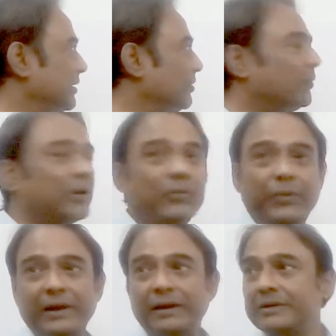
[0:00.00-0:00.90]
and no one
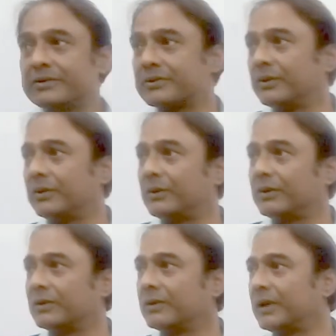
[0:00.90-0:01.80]
will
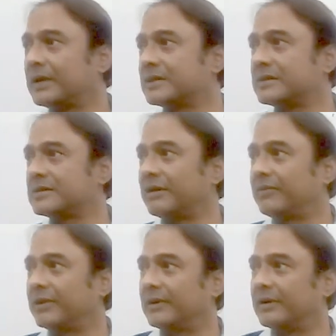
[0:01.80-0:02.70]
score less than
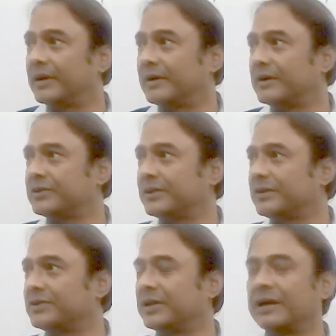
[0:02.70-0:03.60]
7 at RJ
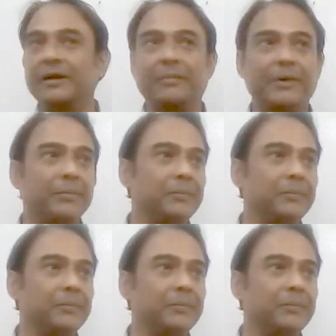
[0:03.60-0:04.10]
English Academy.